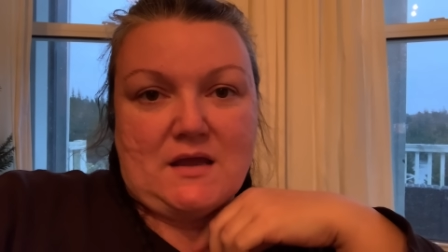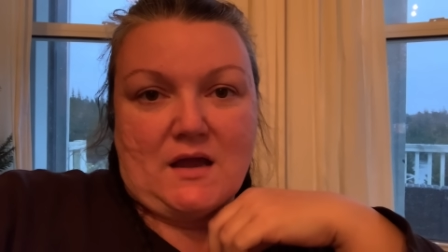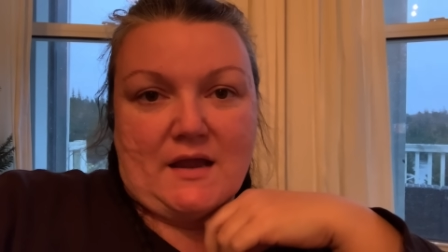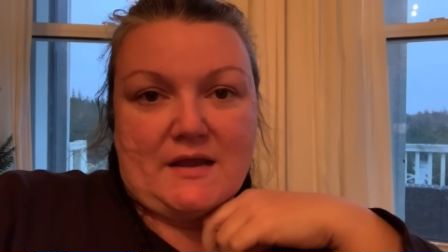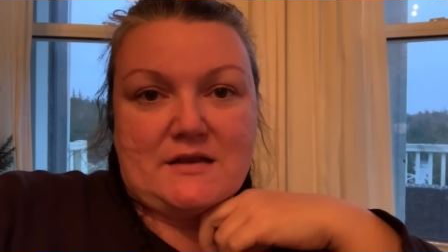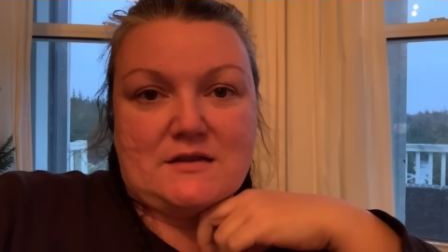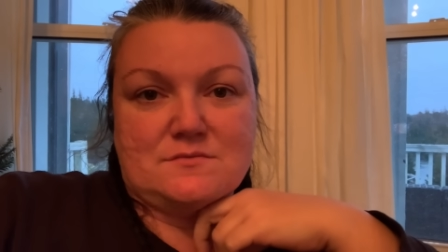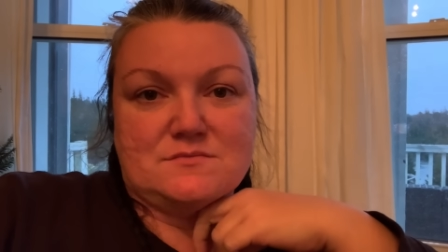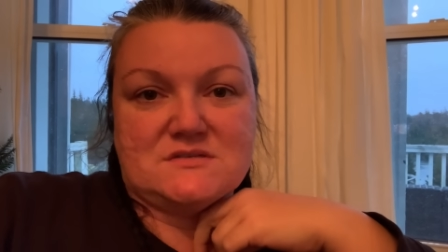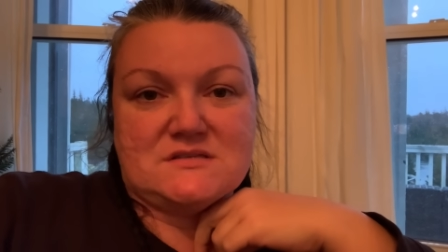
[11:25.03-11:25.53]

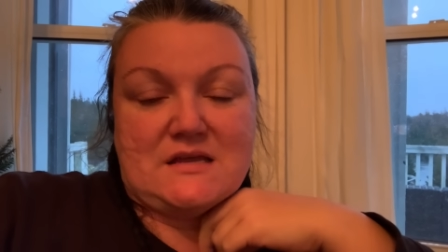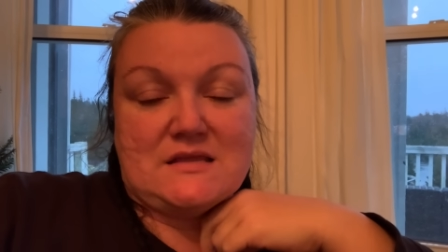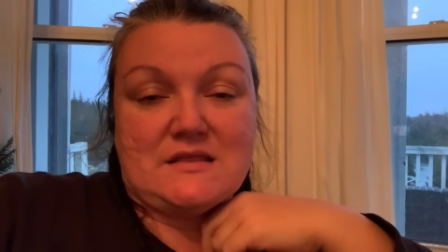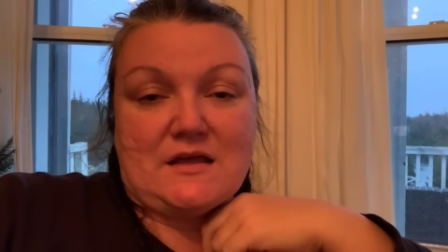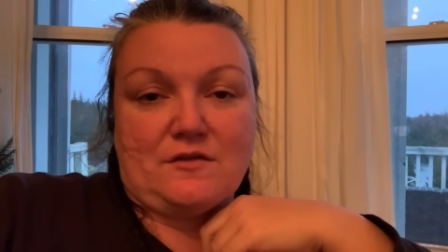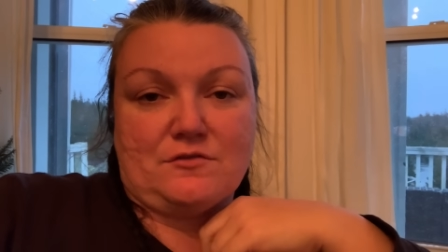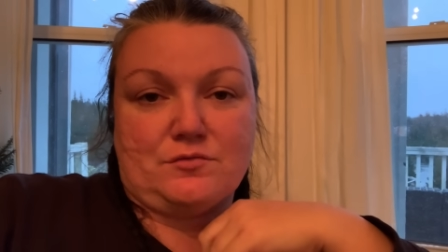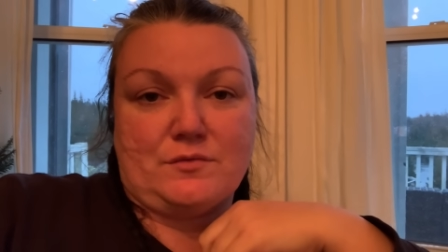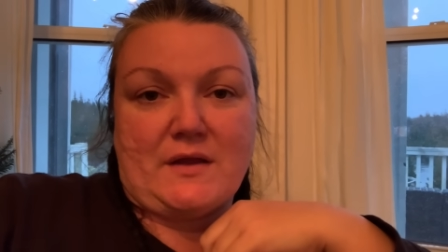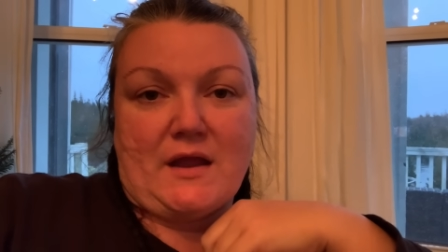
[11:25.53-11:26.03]
items in
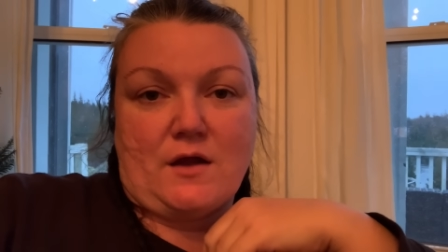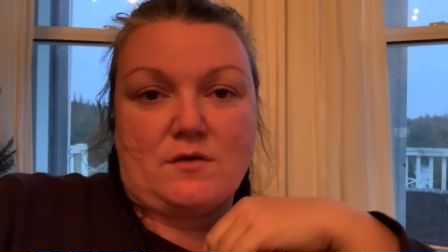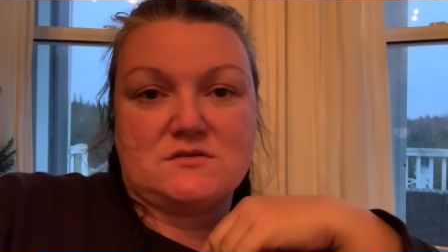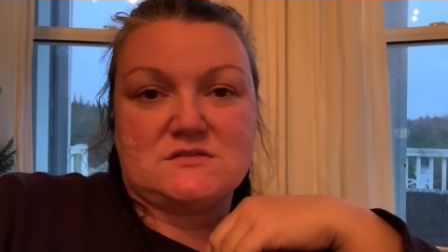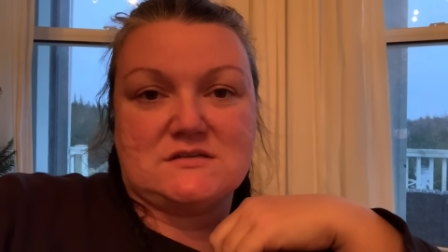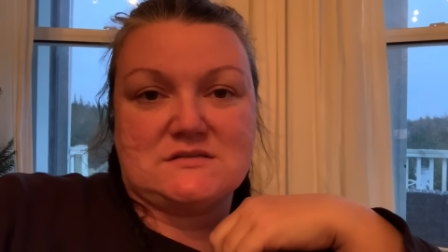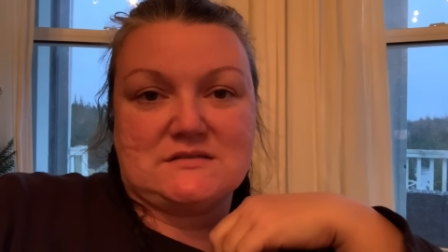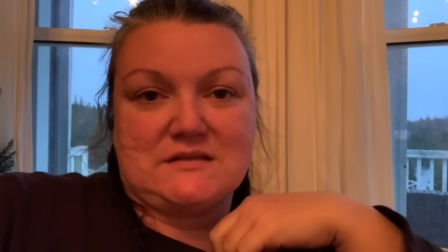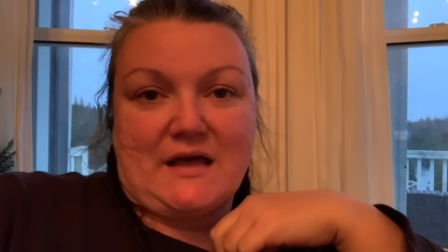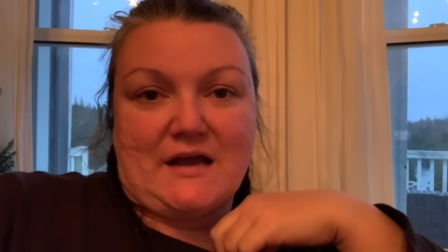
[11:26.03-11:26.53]
that three hours
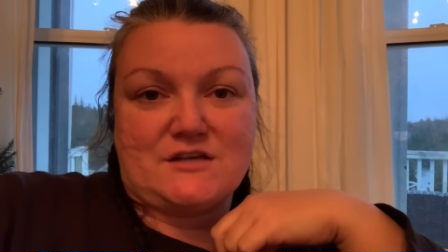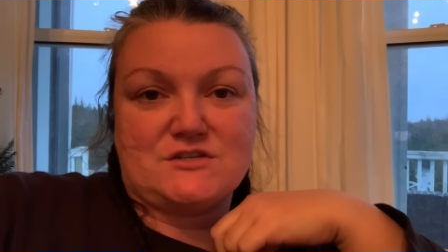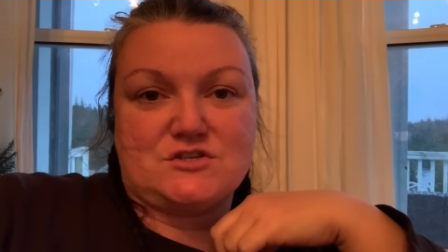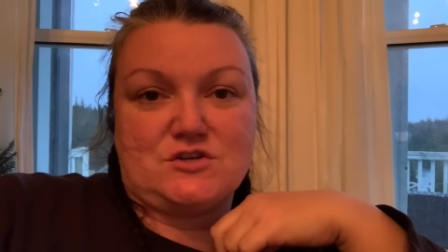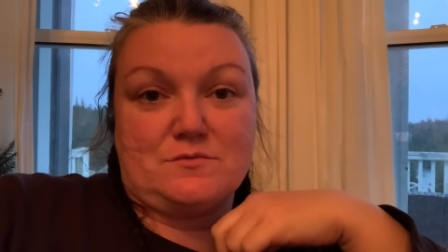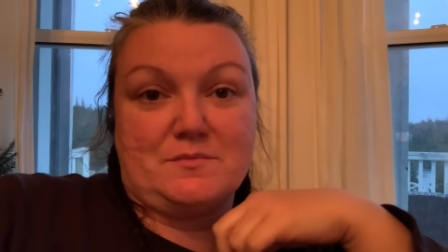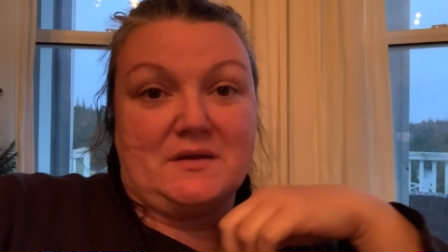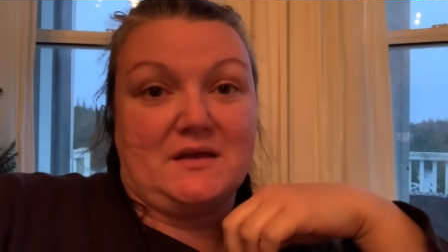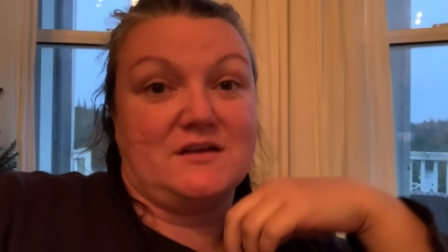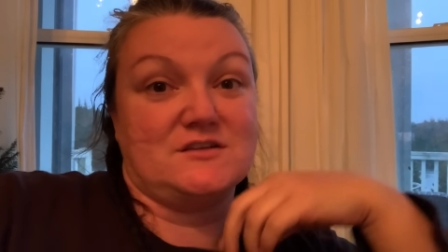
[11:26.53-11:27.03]
as last year
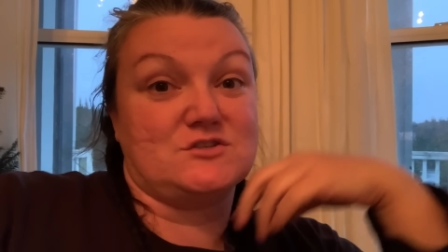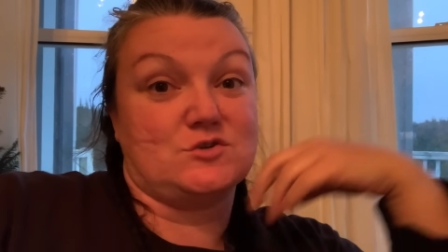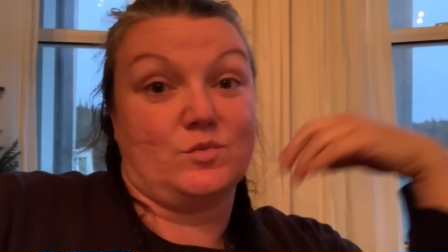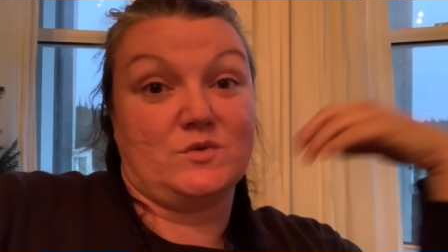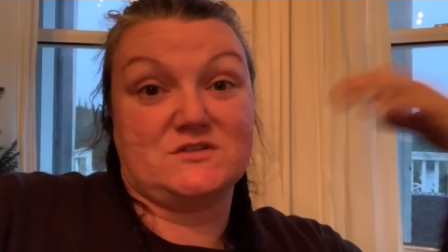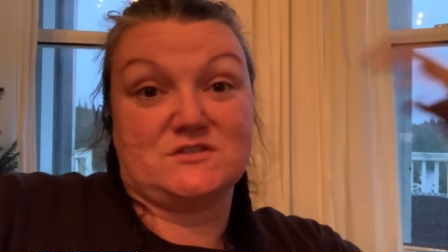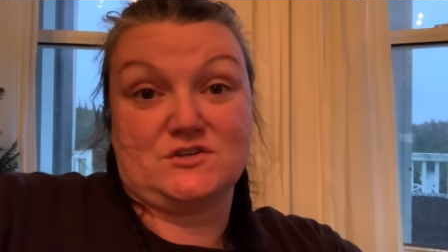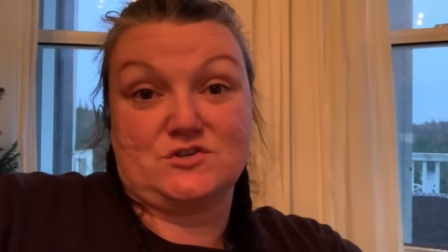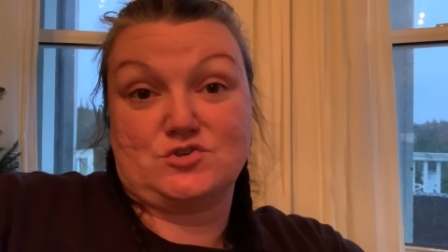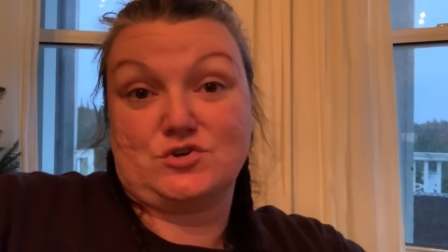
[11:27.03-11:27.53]
because there
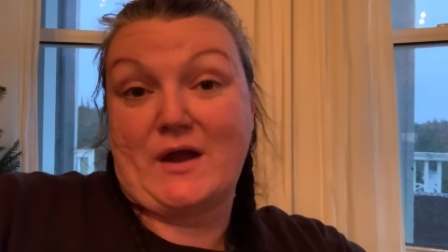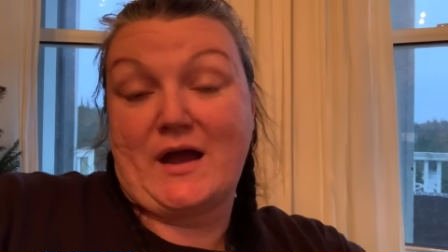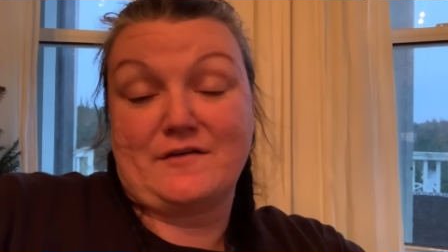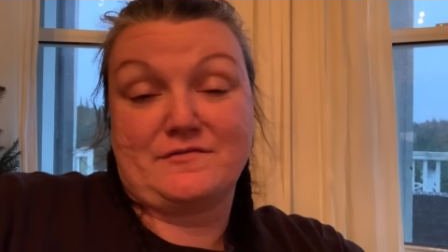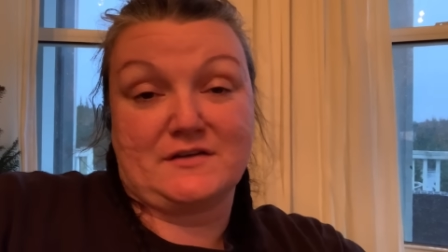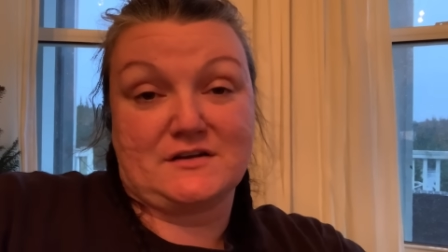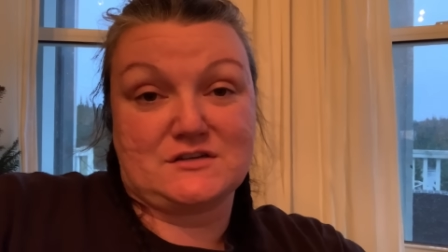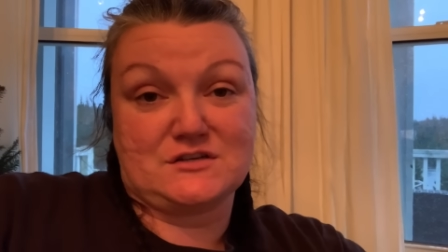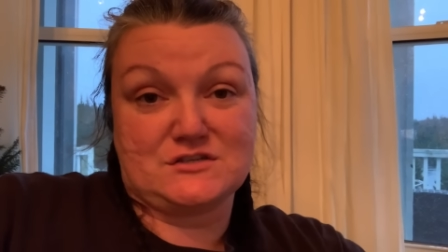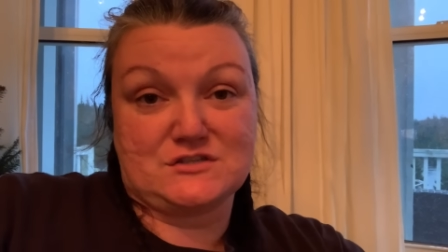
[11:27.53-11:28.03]
was the
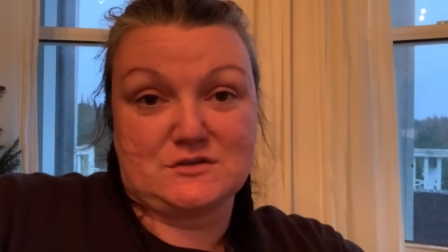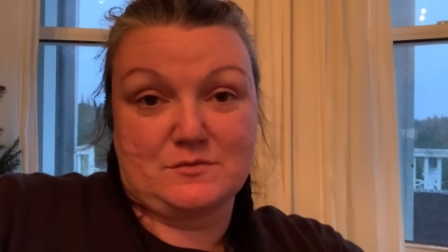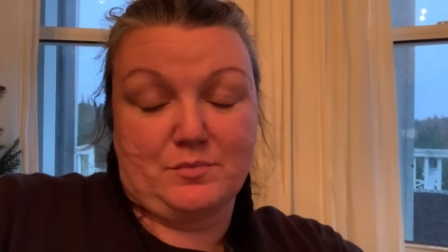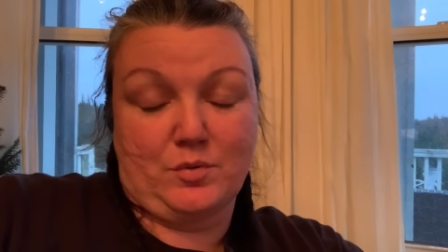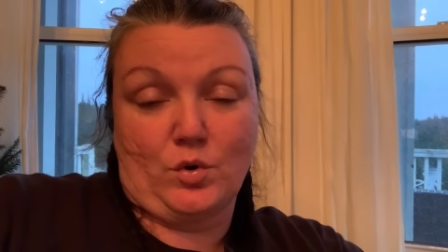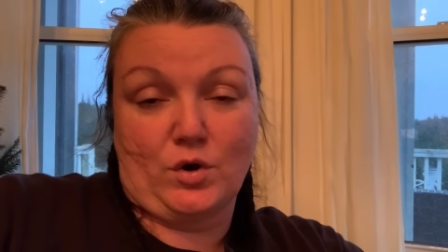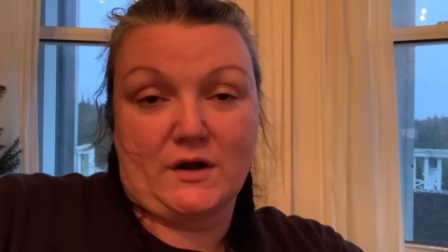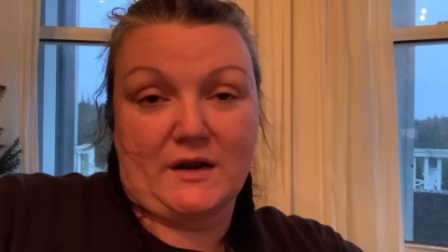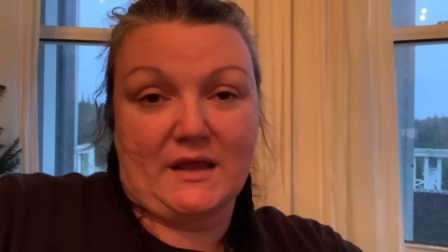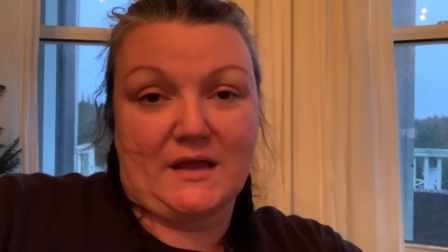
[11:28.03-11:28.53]
traffic to
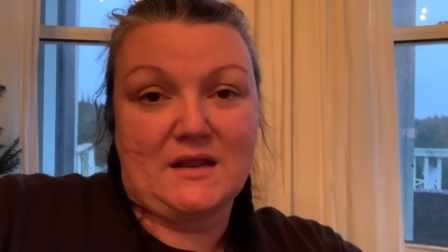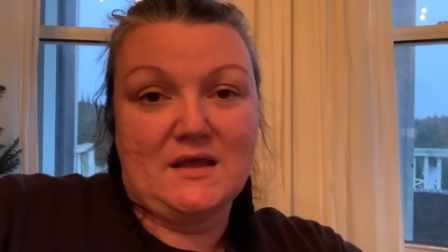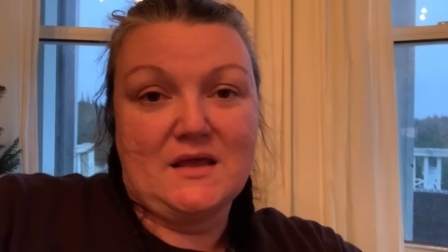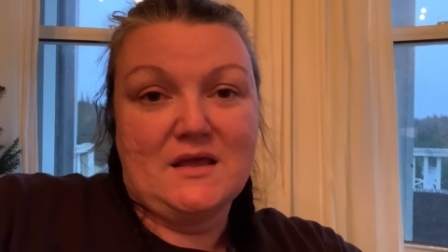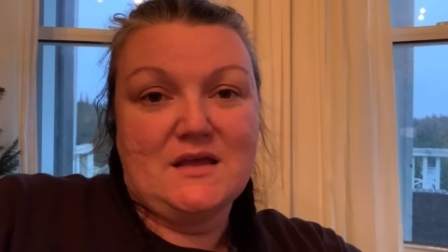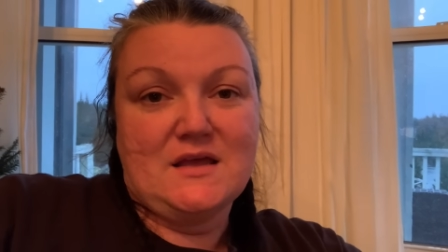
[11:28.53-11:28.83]
support it.